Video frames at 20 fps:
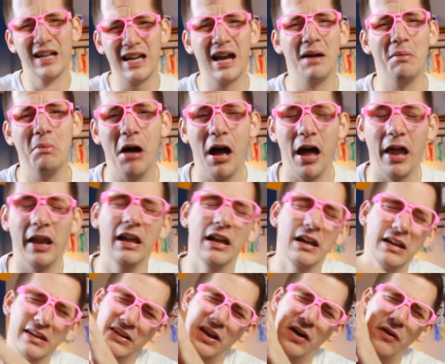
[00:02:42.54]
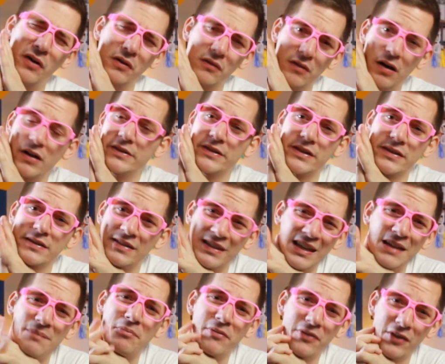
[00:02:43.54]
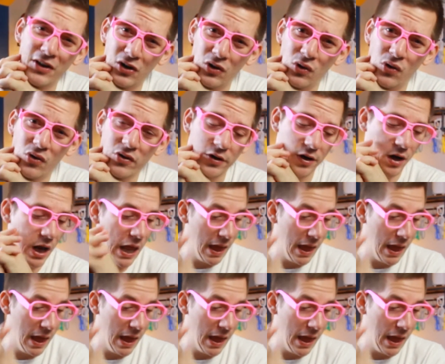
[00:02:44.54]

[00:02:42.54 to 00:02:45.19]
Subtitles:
Come on, no one wants to sleep in the corner.